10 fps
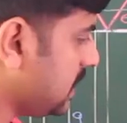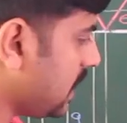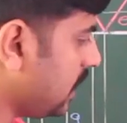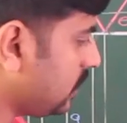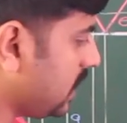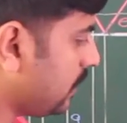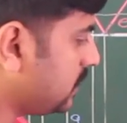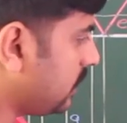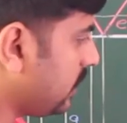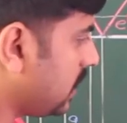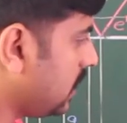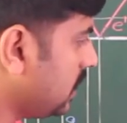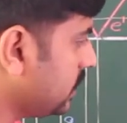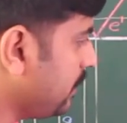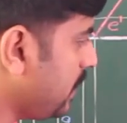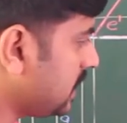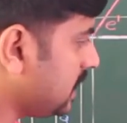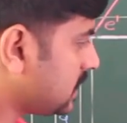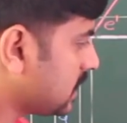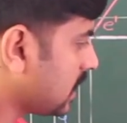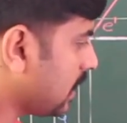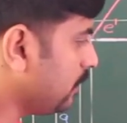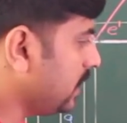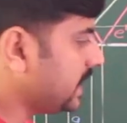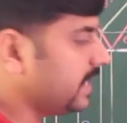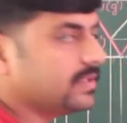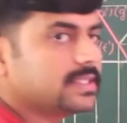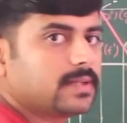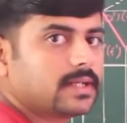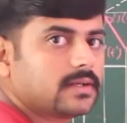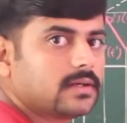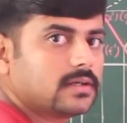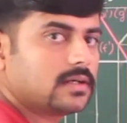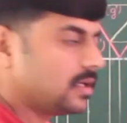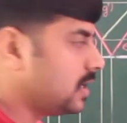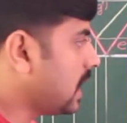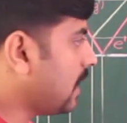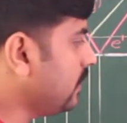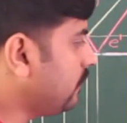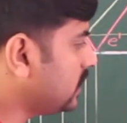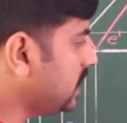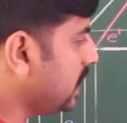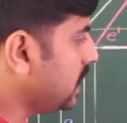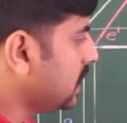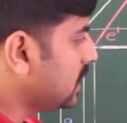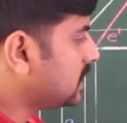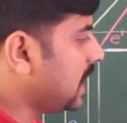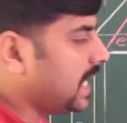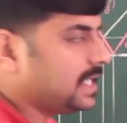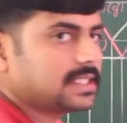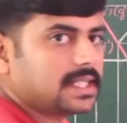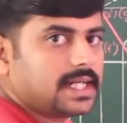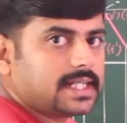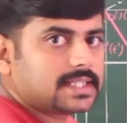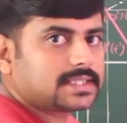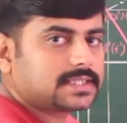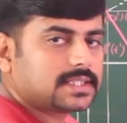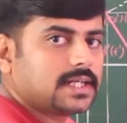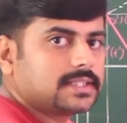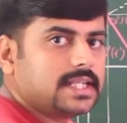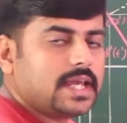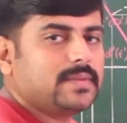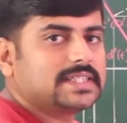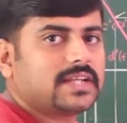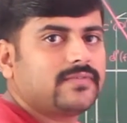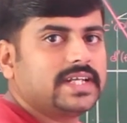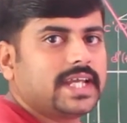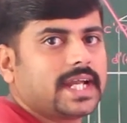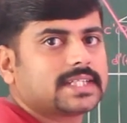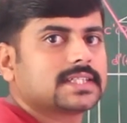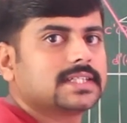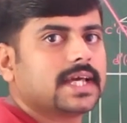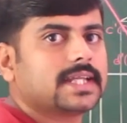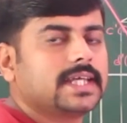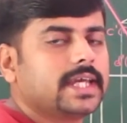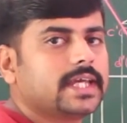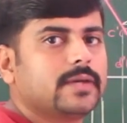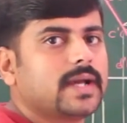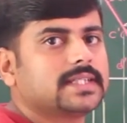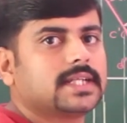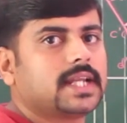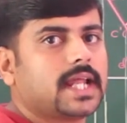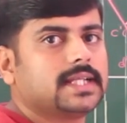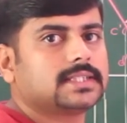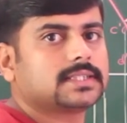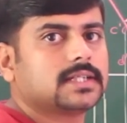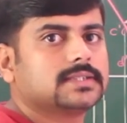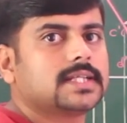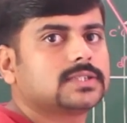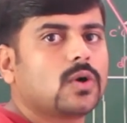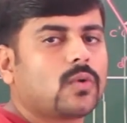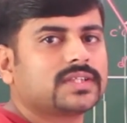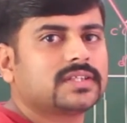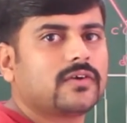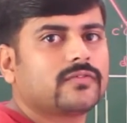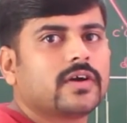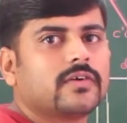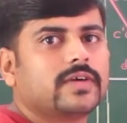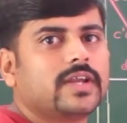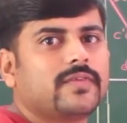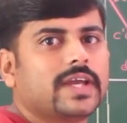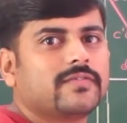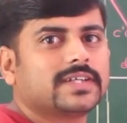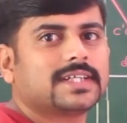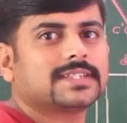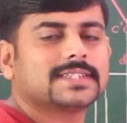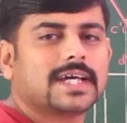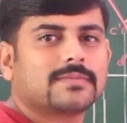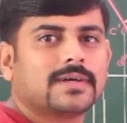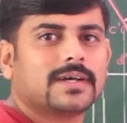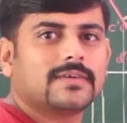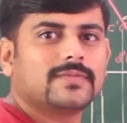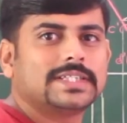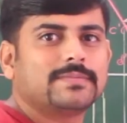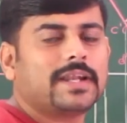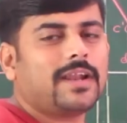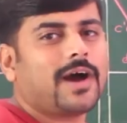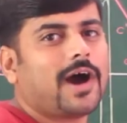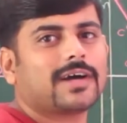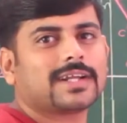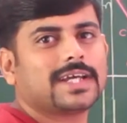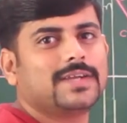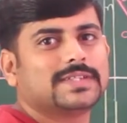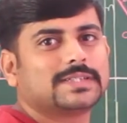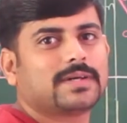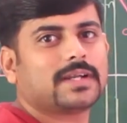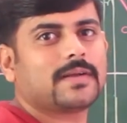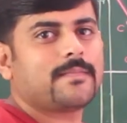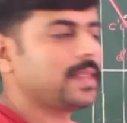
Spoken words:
nearer to the observer, the base is completely visible. Coming for the slant generators, the name itself indicates they are the imaginary lines. There is no question of verifying whether they are visible or invisible.